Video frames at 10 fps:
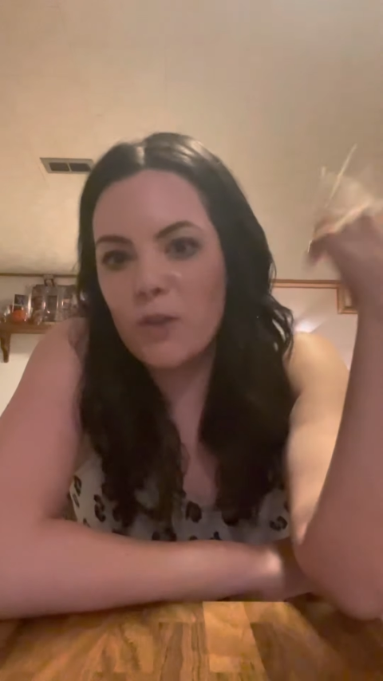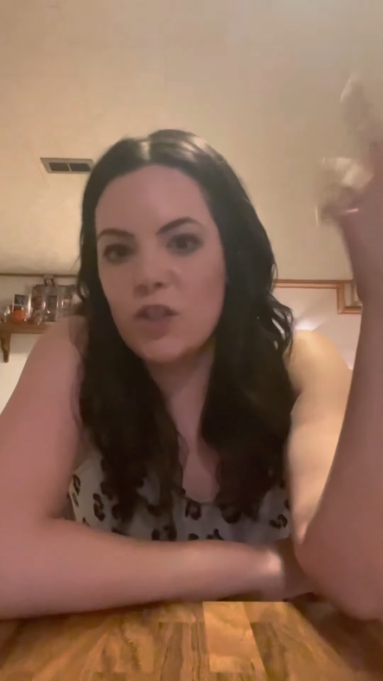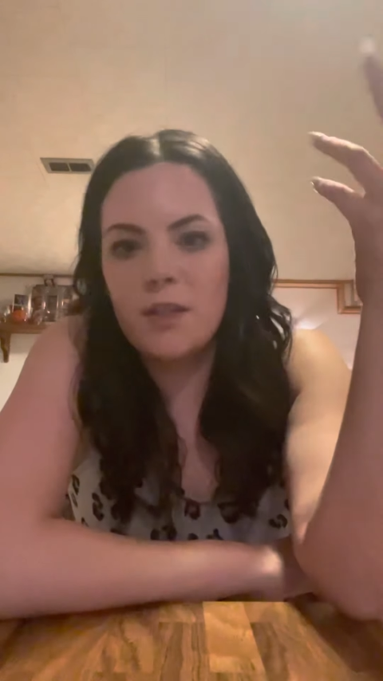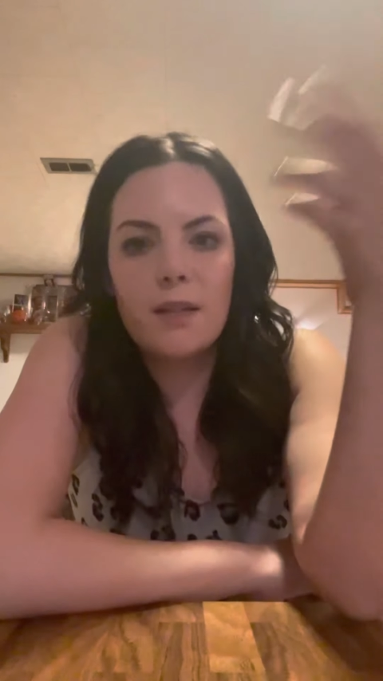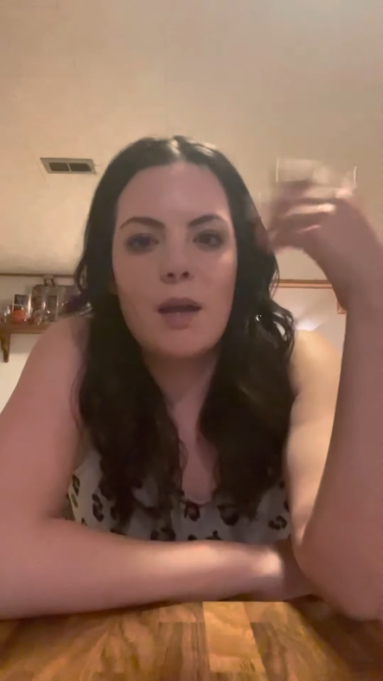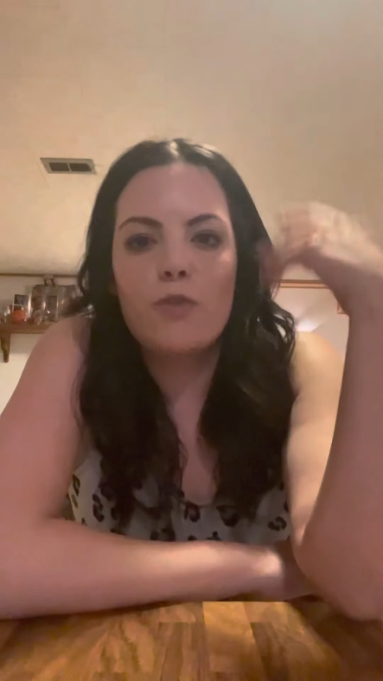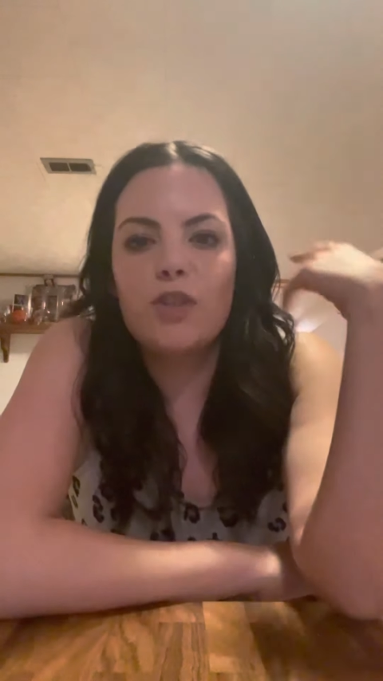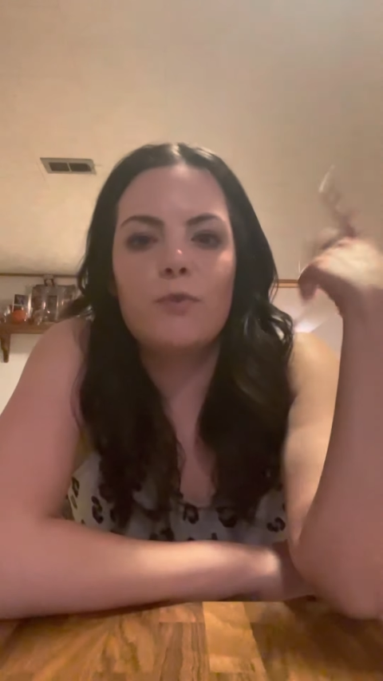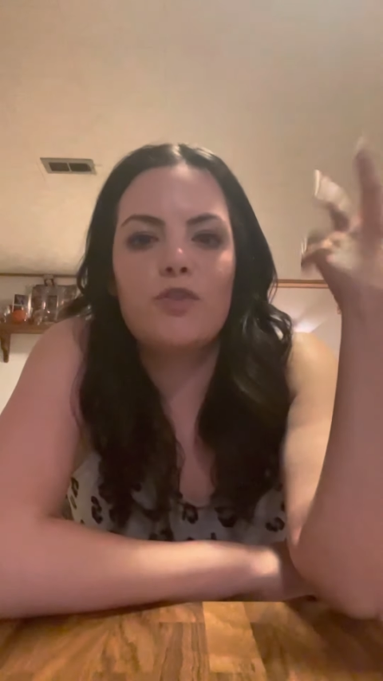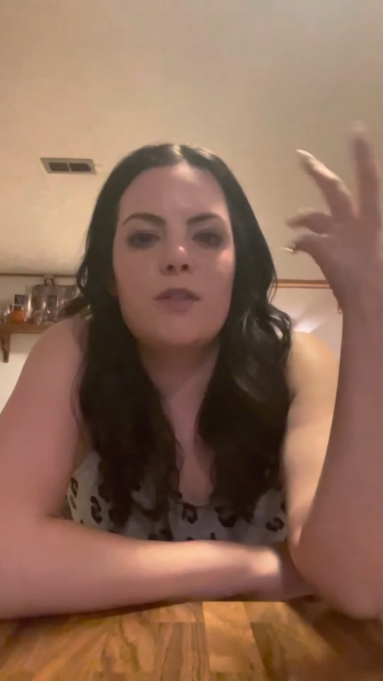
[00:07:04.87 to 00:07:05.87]
she did it and how
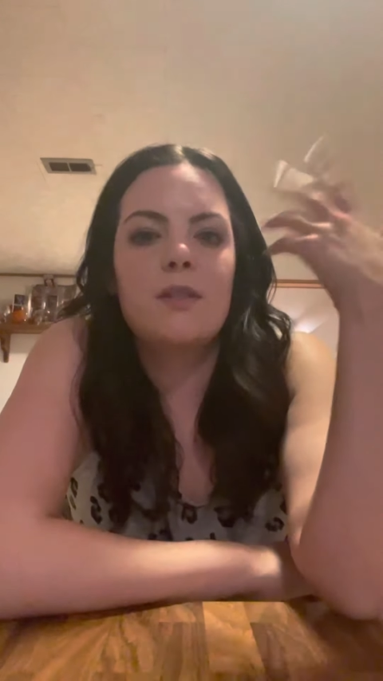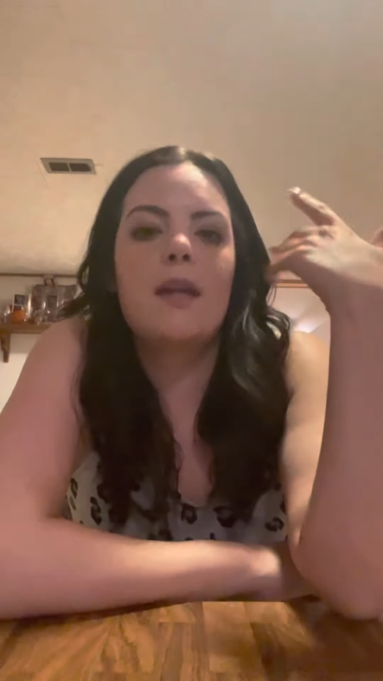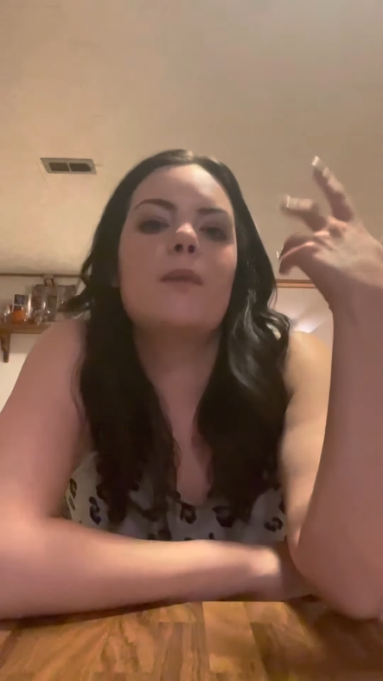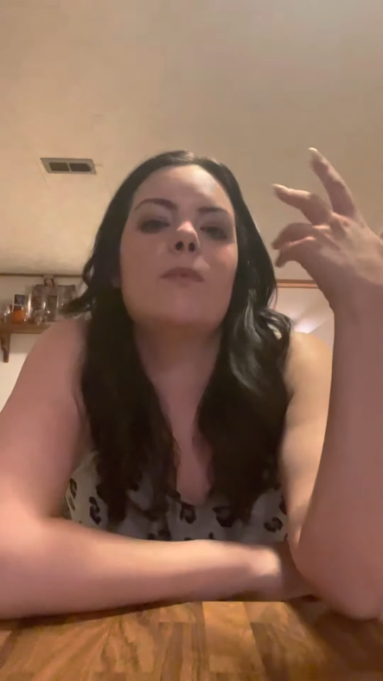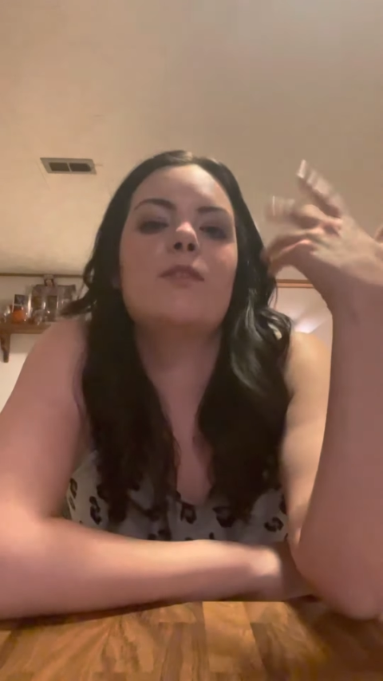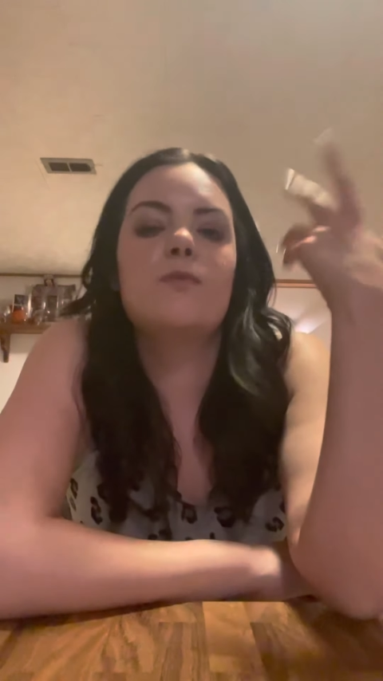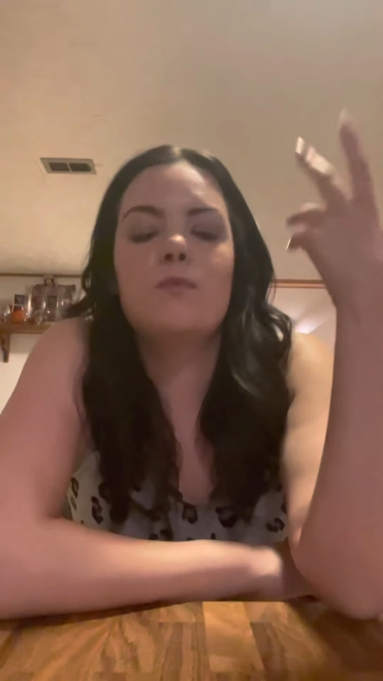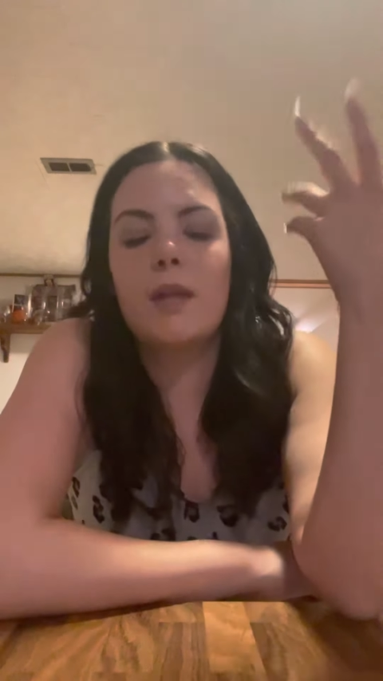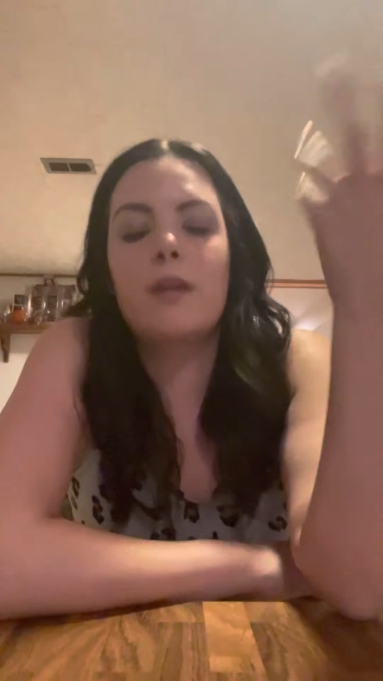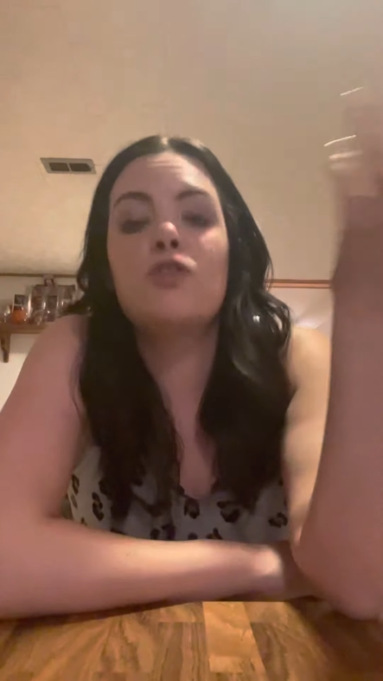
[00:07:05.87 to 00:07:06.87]
she was just like it was like